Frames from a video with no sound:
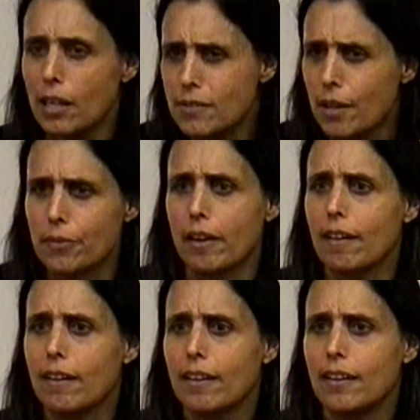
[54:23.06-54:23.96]
That's who lives
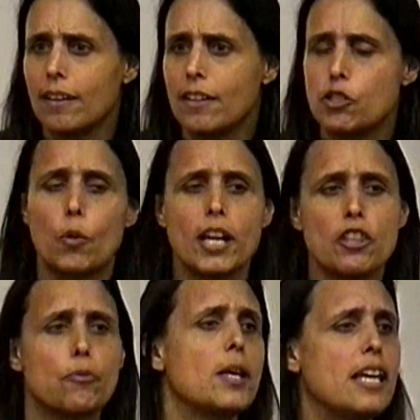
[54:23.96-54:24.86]
up there.
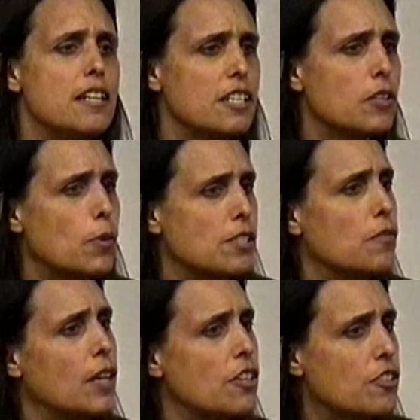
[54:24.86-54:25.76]
23
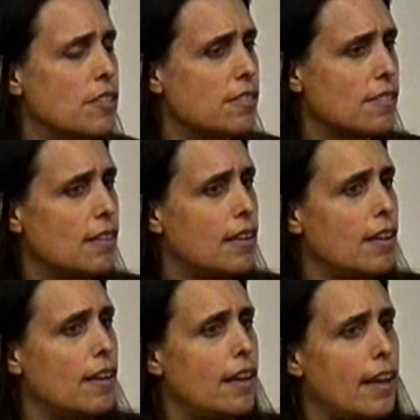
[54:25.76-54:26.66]
Indian
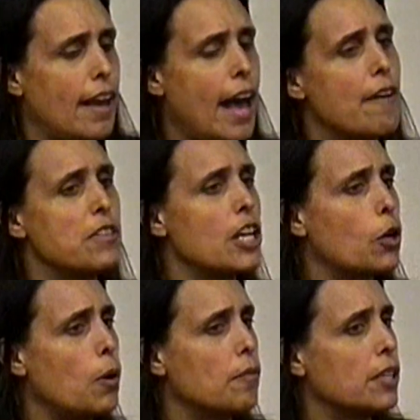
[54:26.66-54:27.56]
reservations
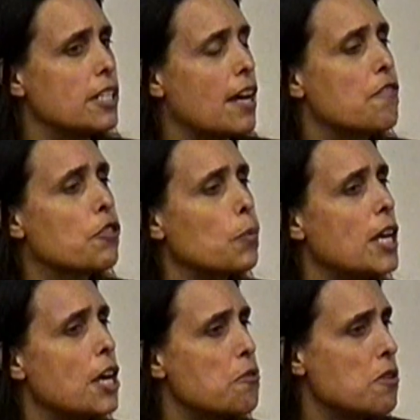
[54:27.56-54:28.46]
have the equivalent
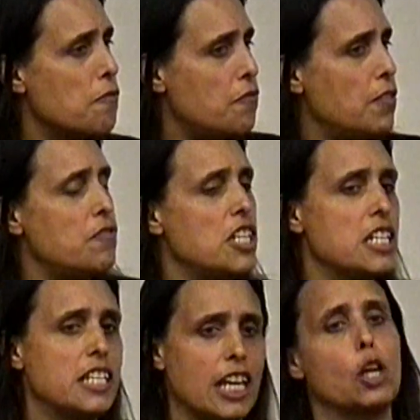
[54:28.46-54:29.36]
of
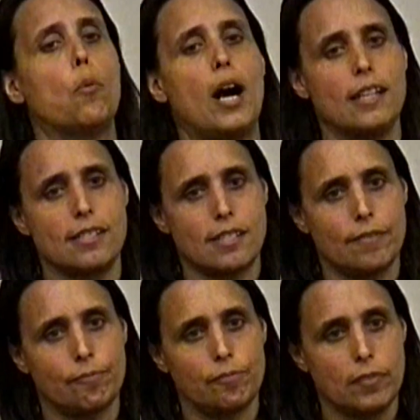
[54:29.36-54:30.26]
350
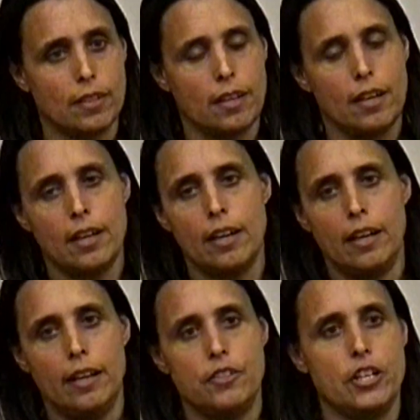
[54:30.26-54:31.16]
gigawatts.
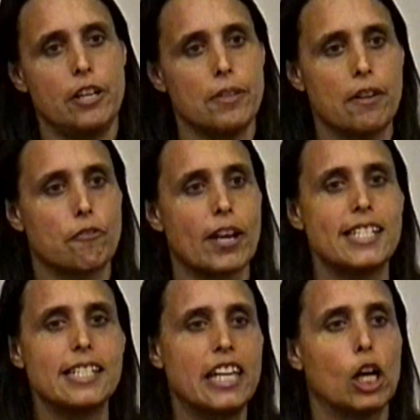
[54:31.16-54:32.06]
Did you hear
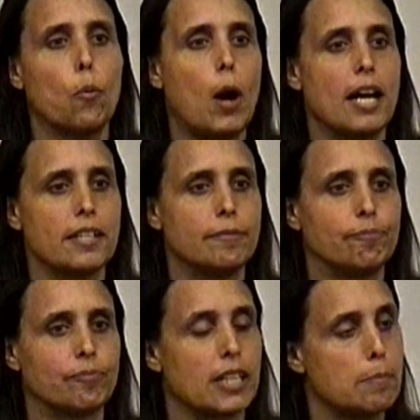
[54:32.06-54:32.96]
that phrase,
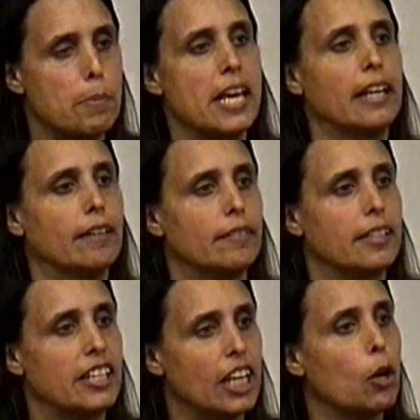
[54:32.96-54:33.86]
gigawatt? That's
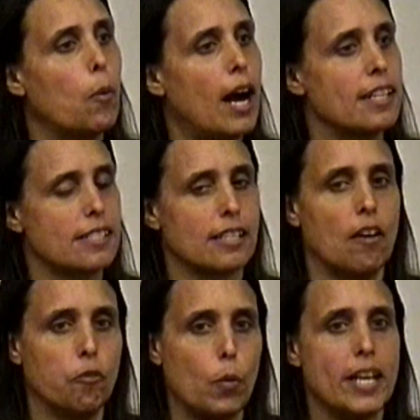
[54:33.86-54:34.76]
big.
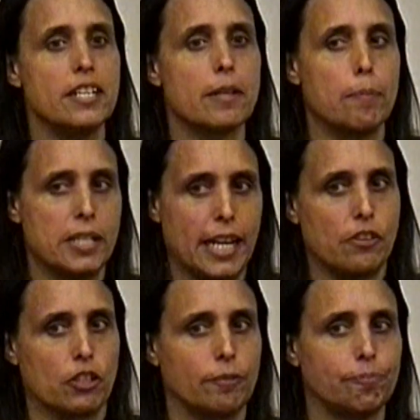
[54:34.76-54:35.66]
Gigawatts of wind
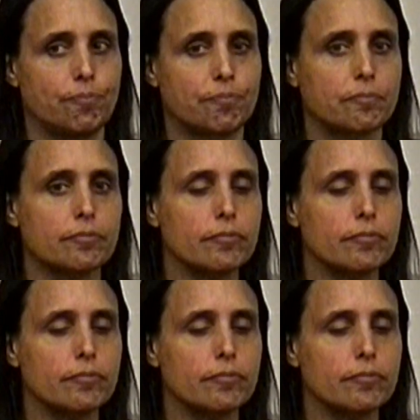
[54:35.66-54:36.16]
potential.